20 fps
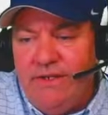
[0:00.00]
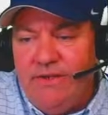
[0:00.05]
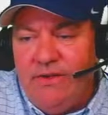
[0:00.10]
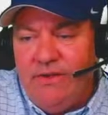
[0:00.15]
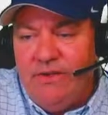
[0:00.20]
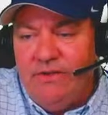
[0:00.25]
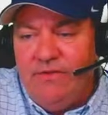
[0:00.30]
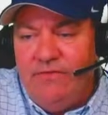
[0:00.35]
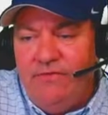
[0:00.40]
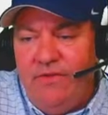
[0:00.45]

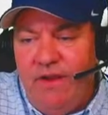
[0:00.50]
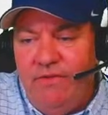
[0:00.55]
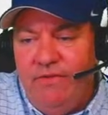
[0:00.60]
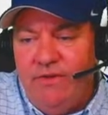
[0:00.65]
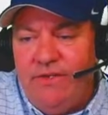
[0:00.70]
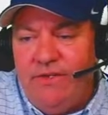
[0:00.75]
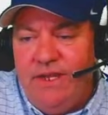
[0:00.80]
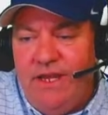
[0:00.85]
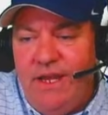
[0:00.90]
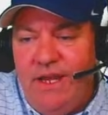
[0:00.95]
are his
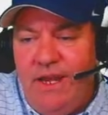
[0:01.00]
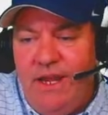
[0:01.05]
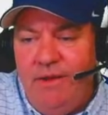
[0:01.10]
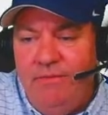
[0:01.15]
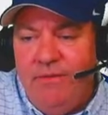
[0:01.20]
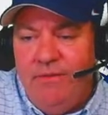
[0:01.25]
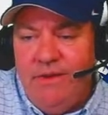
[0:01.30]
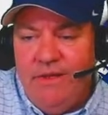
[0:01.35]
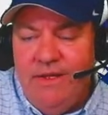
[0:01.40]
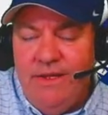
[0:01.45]
favorite
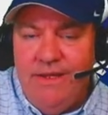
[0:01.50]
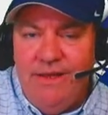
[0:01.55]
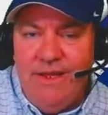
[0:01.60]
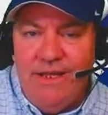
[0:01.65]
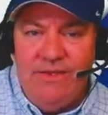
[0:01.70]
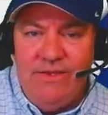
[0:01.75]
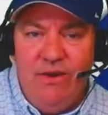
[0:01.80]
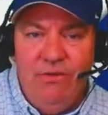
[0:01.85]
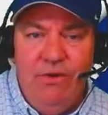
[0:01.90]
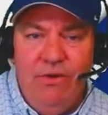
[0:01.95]
team.
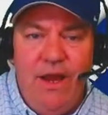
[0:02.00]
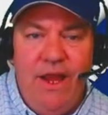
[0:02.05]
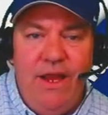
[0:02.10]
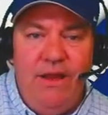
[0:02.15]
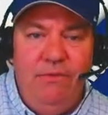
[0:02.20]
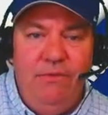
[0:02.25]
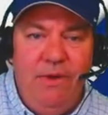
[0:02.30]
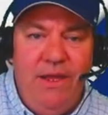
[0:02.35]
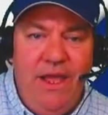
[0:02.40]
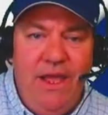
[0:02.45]
That's all
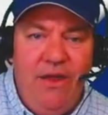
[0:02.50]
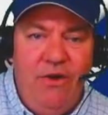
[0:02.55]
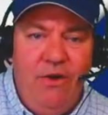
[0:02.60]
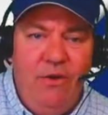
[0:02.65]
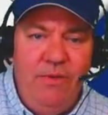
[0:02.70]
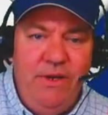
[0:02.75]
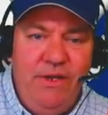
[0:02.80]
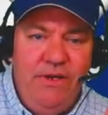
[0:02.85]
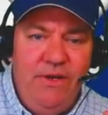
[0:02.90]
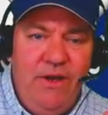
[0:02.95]
right. We can't all
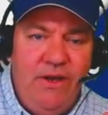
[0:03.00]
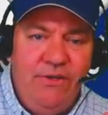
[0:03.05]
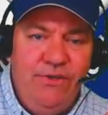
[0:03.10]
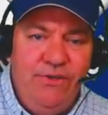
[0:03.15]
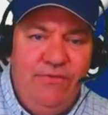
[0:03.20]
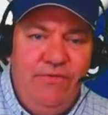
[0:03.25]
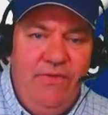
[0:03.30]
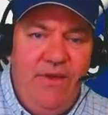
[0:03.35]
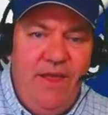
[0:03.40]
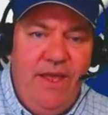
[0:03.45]
be
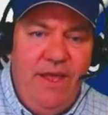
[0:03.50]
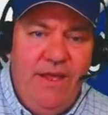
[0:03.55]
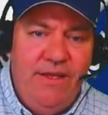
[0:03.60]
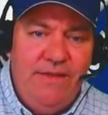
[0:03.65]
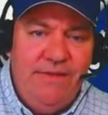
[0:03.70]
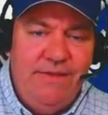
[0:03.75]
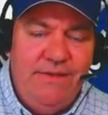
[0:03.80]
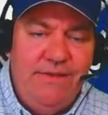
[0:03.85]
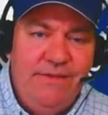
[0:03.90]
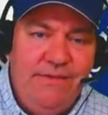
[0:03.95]
Dodger
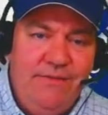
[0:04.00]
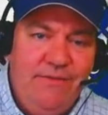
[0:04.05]
fans.